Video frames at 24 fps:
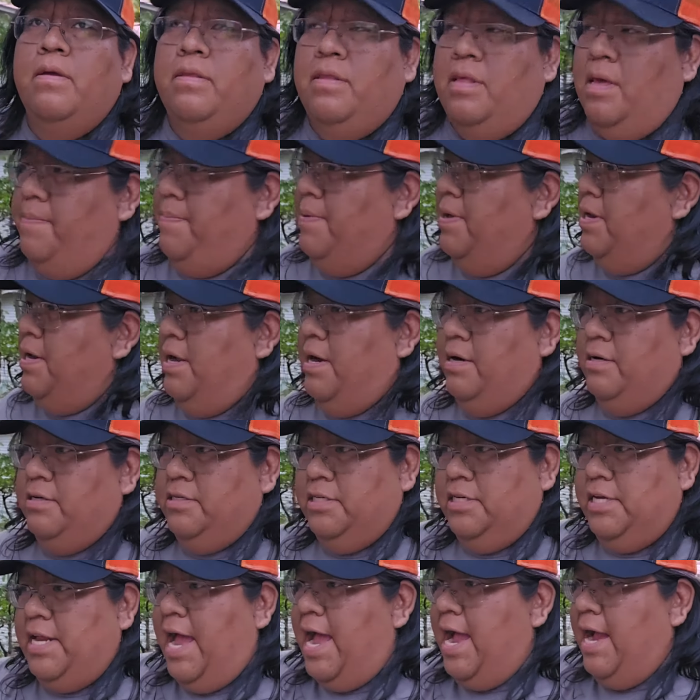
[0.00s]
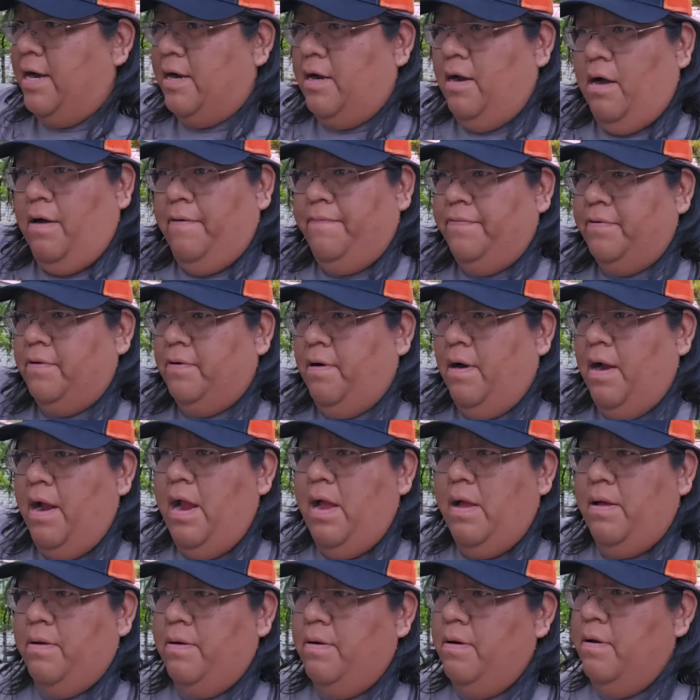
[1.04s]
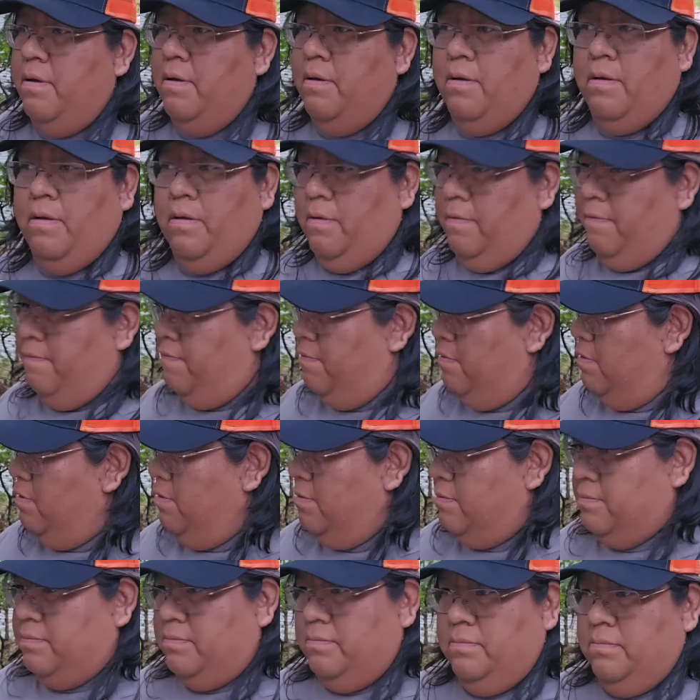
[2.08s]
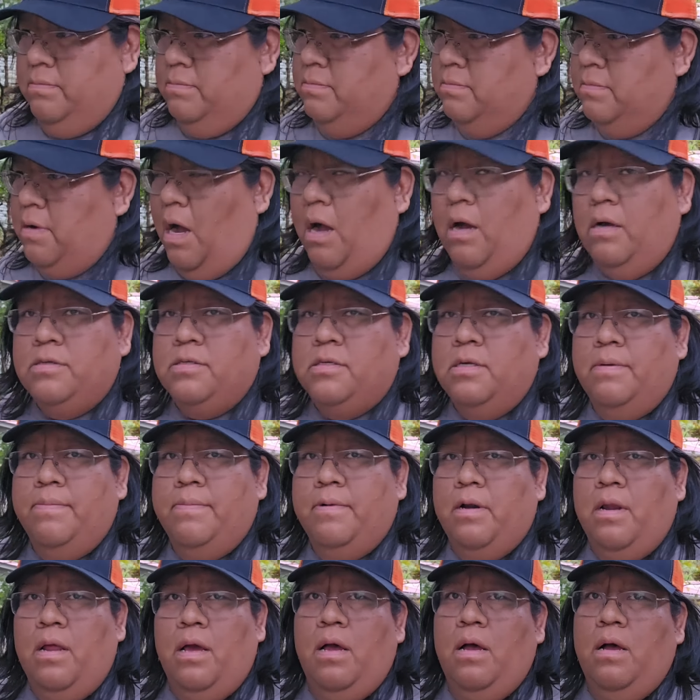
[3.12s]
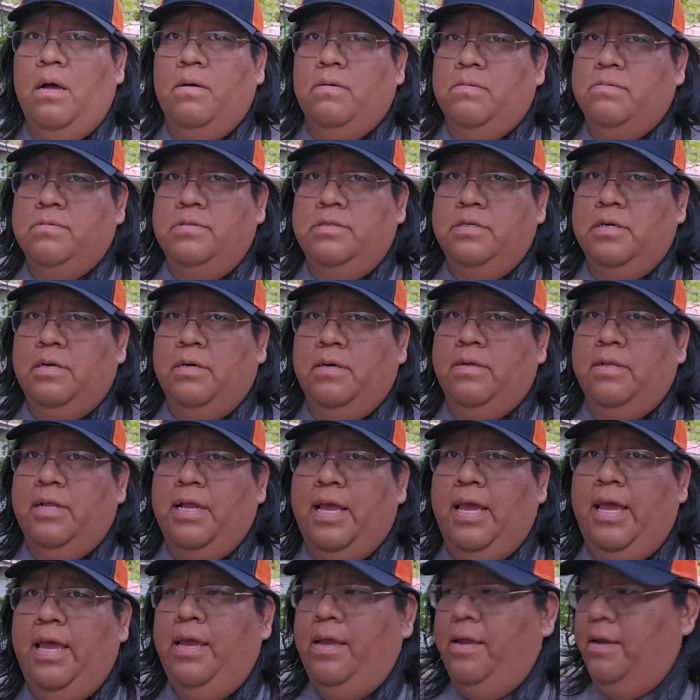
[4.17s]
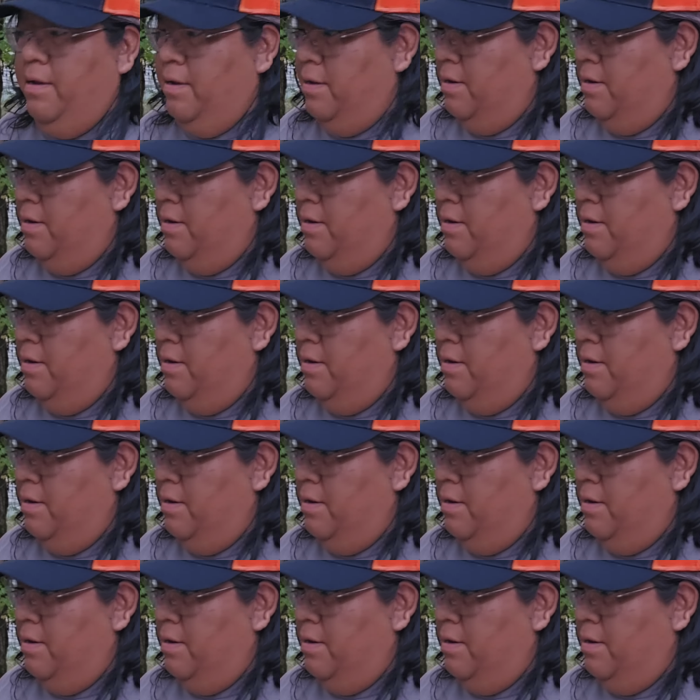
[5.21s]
They've been there stacked off the ground for all summer long, you know, in the heat.